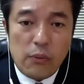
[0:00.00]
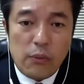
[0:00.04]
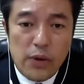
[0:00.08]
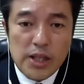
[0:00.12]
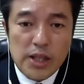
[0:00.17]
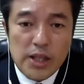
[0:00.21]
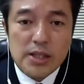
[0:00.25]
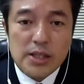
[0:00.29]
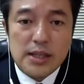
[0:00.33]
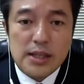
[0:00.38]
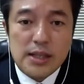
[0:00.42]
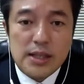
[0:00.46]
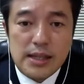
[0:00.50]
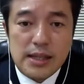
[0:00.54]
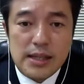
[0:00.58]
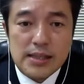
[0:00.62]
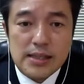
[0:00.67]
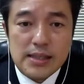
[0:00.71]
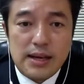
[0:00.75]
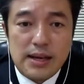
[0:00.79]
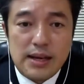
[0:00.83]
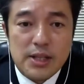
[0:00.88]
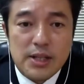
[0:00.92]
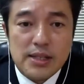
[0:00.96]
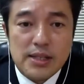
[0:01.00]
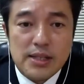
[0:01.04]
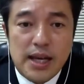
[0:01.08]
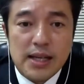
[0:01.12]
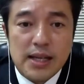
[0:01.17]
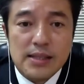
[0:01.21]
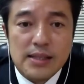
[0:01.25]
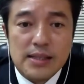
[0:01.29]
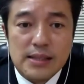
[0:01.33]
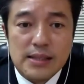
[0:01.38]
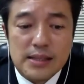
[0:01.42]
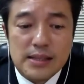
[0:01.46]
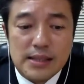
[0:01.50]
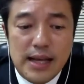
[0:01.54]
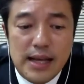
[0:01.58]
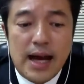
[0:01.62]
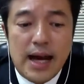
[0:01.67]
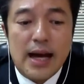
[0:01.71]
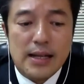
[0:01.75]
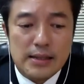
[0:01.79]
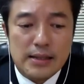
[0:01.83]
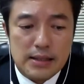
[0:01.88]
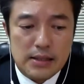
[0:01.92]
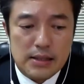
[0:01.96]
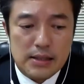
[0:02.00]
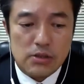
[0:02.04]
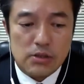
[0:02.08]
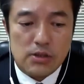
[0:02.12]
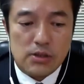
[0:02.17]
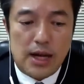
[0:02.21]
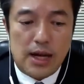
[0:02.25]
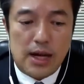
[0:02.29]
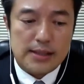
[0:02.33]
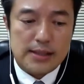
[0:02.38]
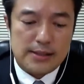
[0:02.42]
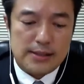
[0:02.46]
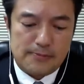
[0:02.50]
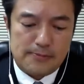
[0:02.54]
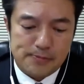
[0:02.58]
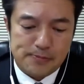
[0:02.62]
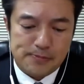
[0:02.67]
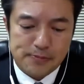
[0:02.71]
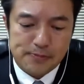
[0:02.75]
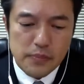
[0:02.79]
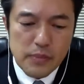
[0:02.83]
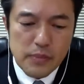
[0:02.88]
which Islamic State done to us.